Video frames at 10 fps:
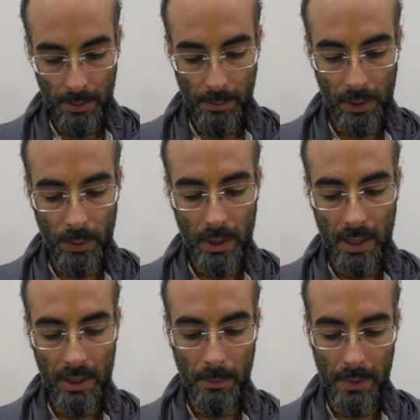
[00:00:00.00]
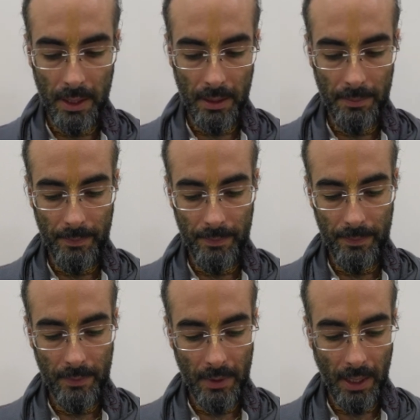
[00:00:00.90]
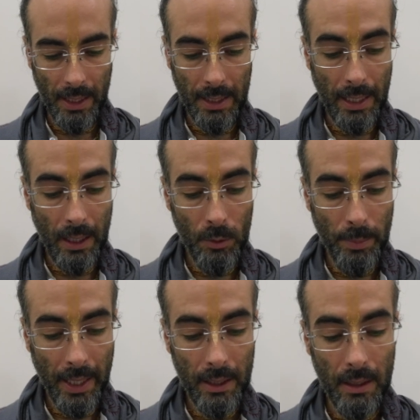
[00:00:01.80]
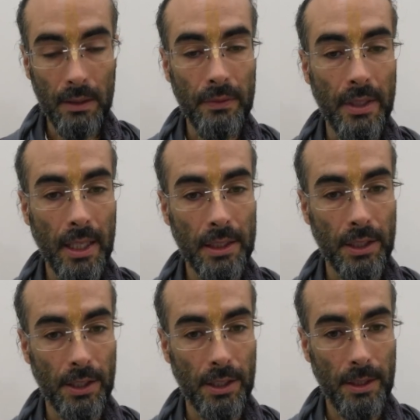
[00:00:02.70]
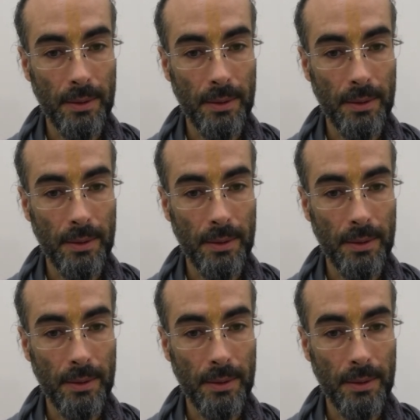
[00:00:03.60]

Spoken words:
Madhurya Kadambini, a cloud bank of nectar,